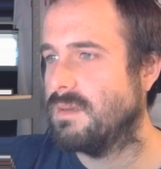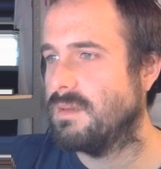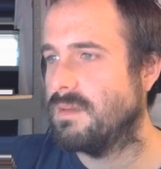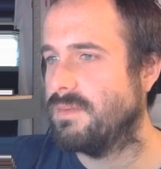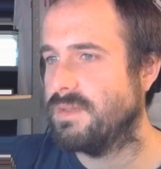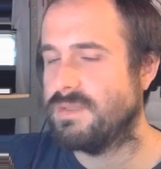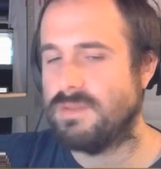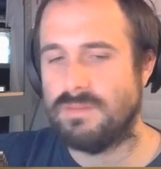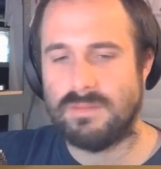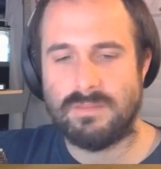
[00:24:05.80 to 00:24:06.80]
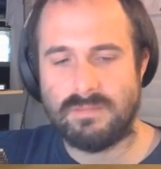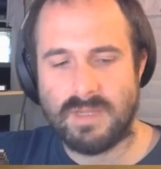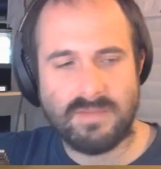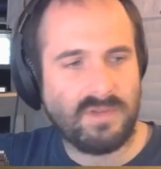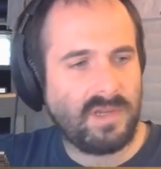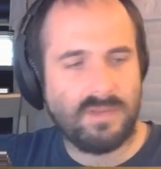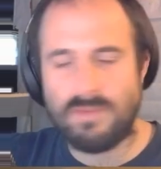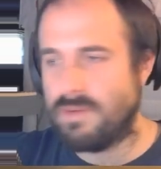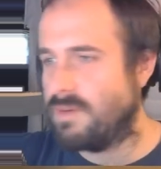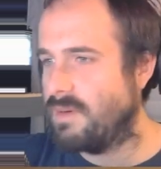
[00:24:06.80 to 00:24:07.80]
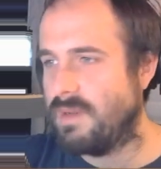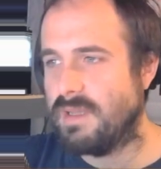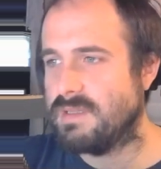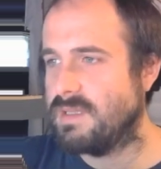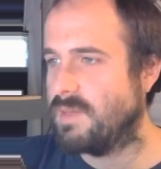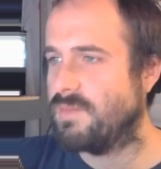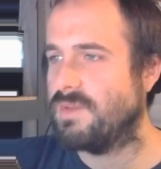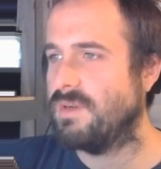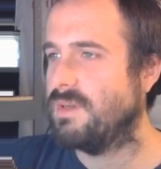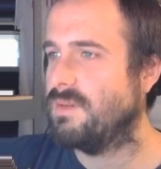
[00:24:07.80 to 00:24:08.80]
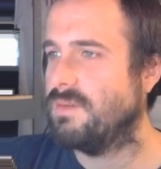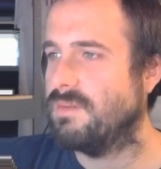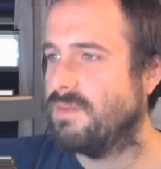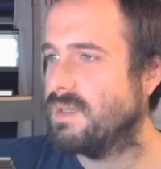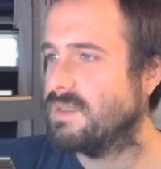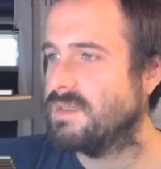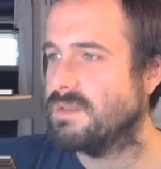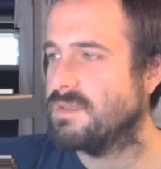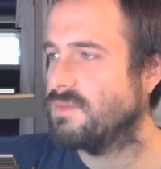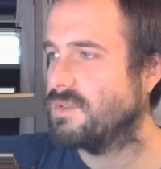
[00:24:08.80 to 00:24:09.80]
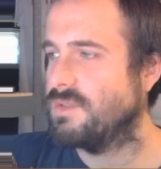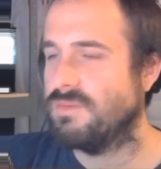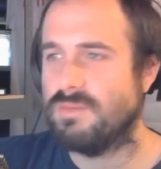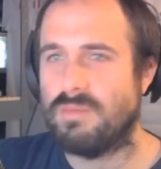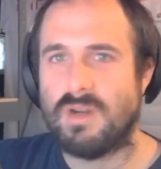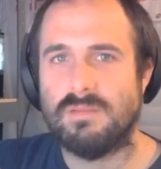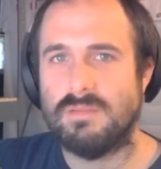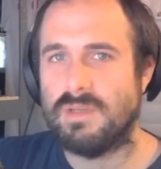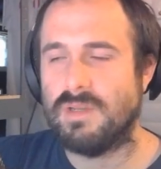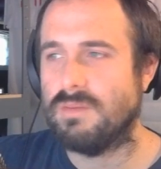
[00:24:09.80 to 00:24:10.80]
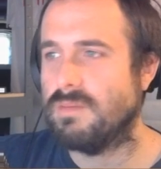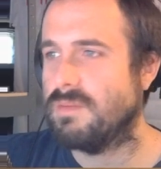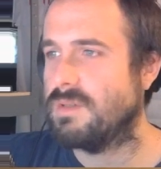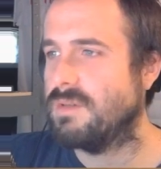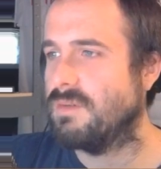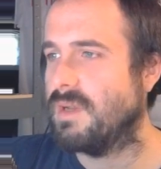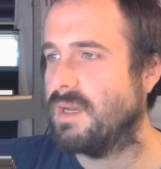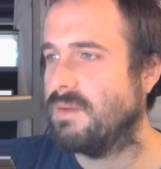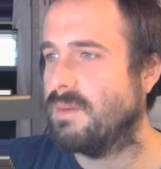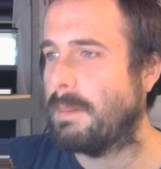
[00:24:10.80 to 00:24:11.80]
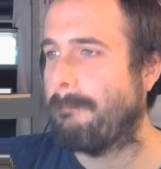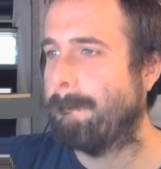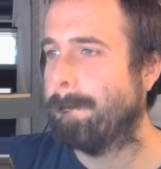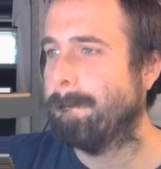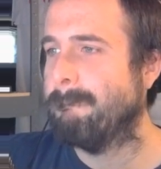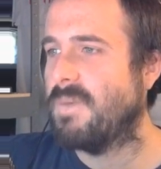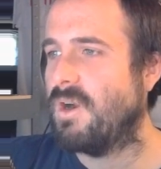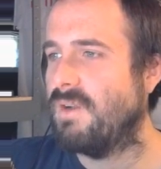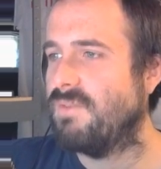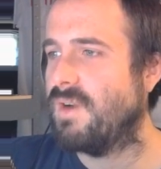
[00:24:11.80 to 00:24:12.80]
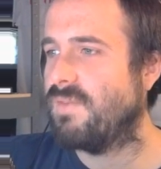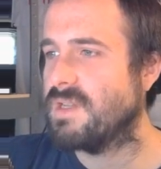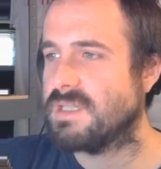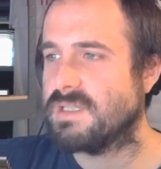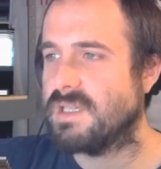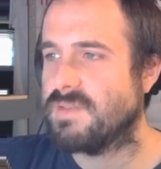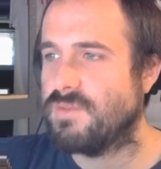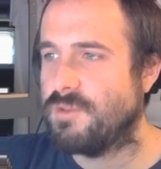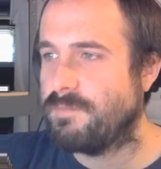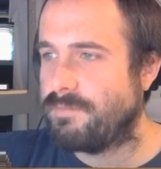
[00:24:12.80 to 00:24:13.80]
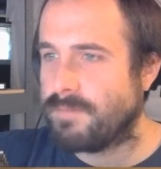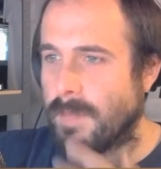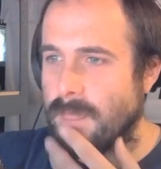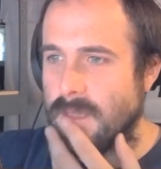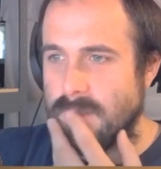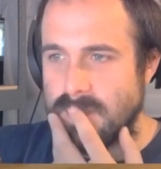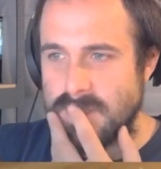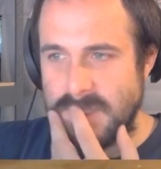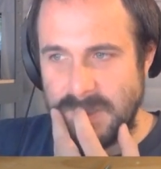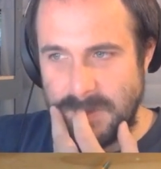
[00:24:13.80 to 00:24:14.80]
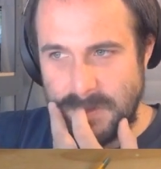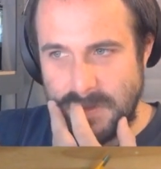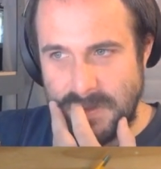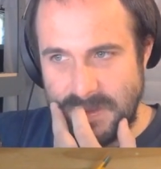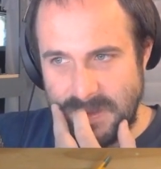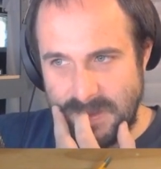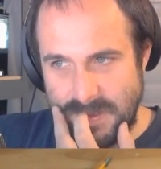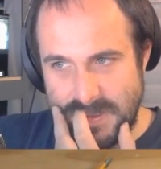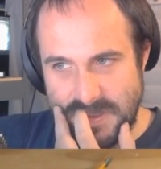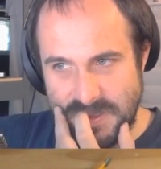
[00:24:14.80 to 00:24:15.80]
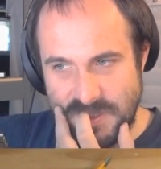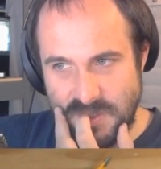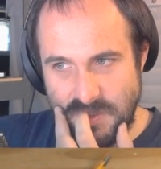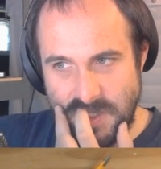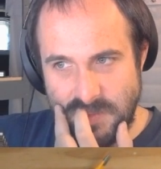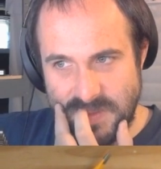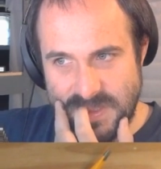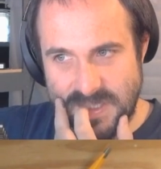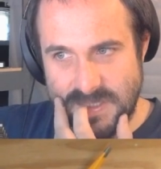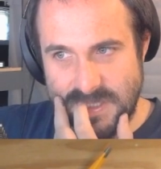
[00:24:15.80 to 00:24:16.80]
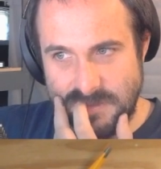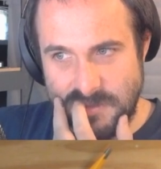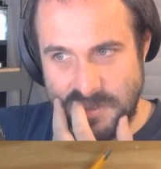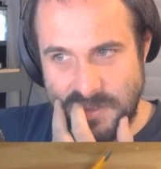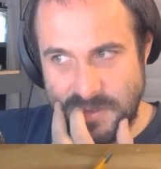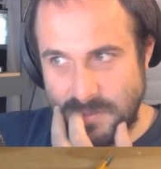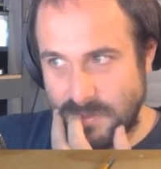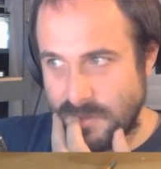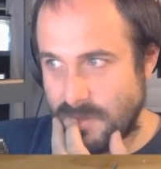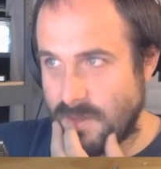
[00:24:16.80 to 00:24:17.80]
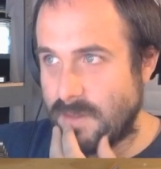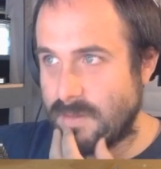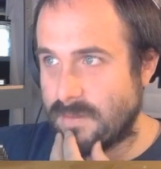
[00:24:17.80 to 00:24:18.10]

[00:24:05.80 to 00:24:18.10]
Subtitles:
Unless you have other STM32 devices, which you would probably know what you're doing anyway. All right, verify successful. So it's still showing up as STM32 bootloader.